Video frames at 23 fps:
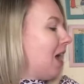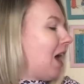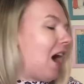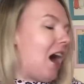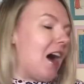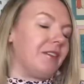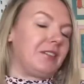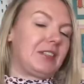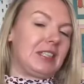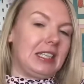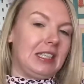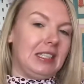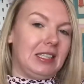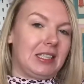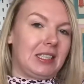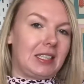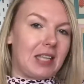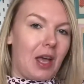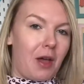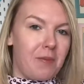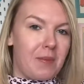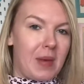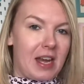I've seen
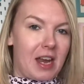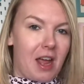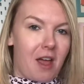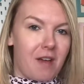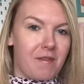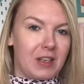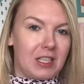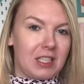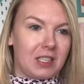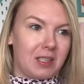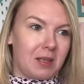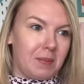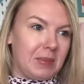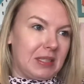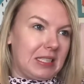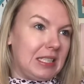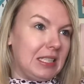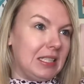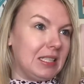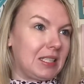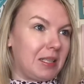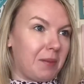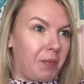so many over the summer
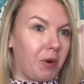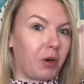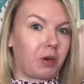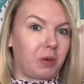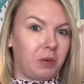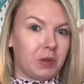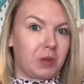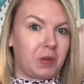since the book